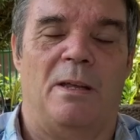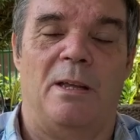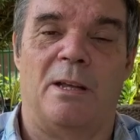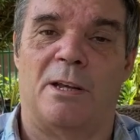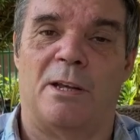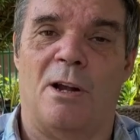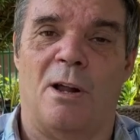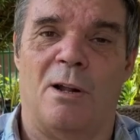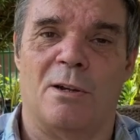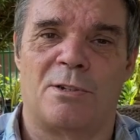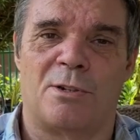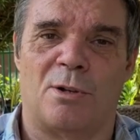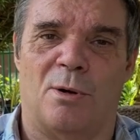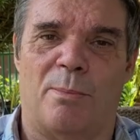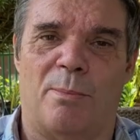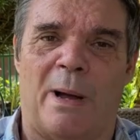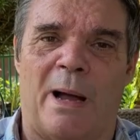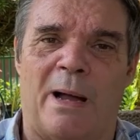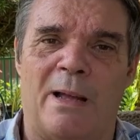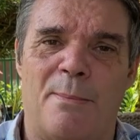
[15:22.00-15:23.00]
You can also
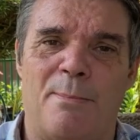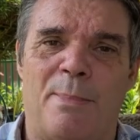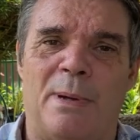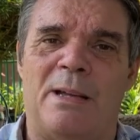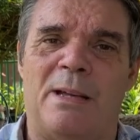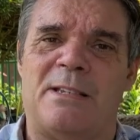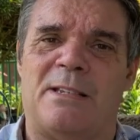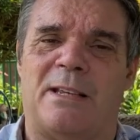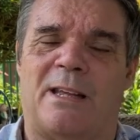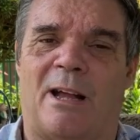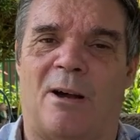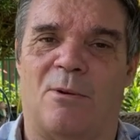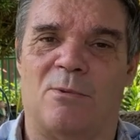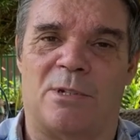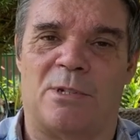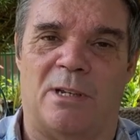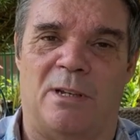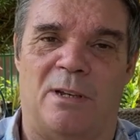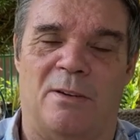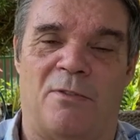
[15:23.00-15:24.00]
buy a basic
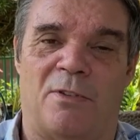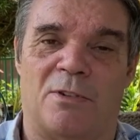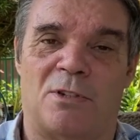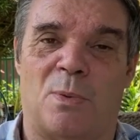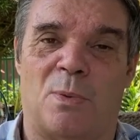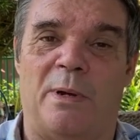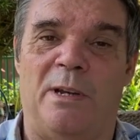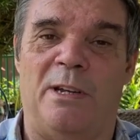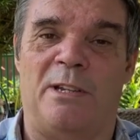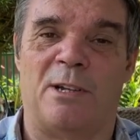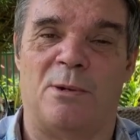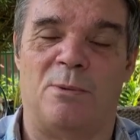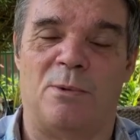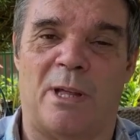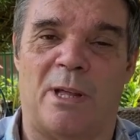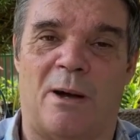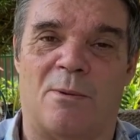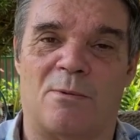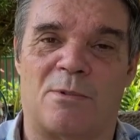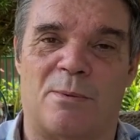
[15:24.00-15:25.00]
house here for
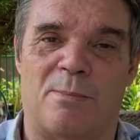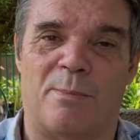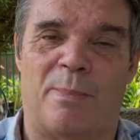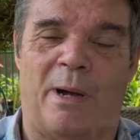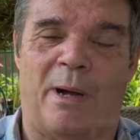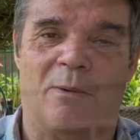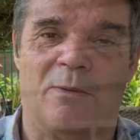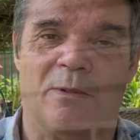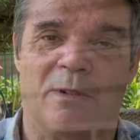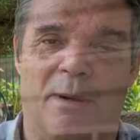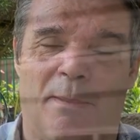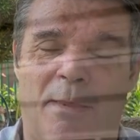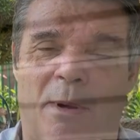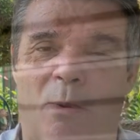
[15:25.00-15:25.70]
£22,000. I